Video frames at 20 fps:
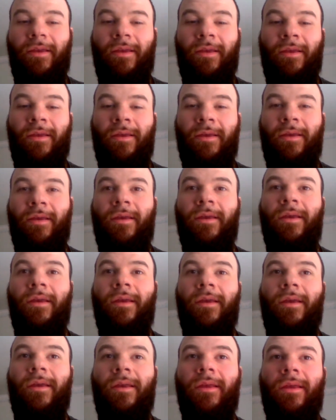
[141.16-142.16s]

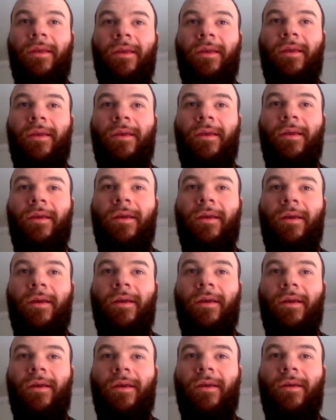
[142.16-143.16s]

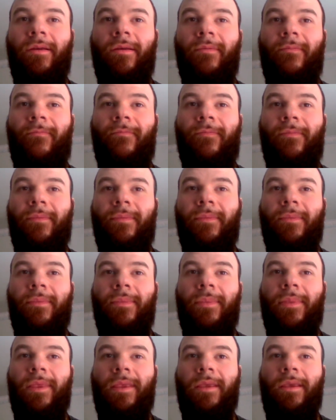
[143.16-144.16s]

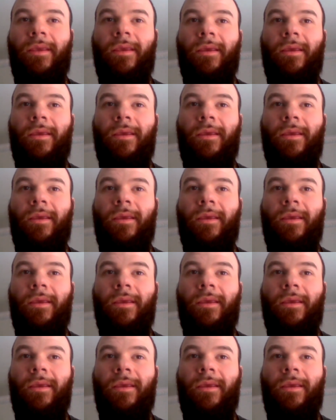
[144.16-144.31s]
No one is speaking in this clip.